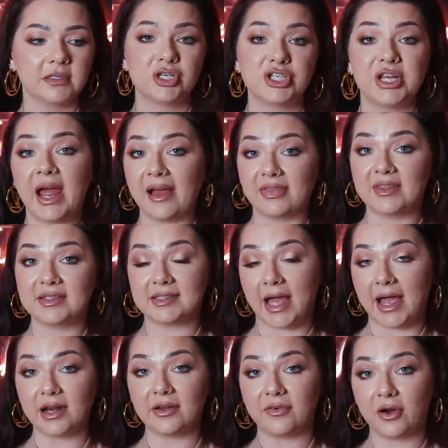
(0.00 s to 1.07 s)
She had this
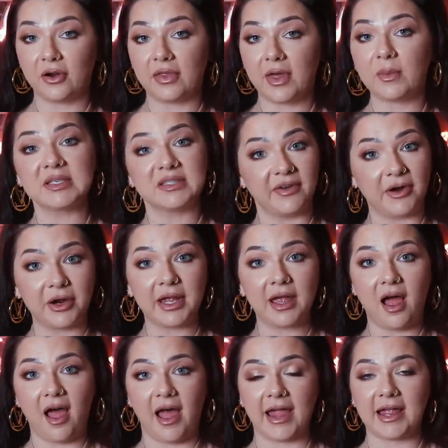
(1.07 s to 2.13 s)
side of her that was very
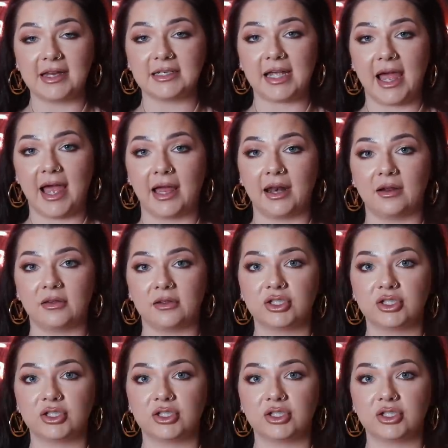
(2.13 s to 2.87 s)
kind and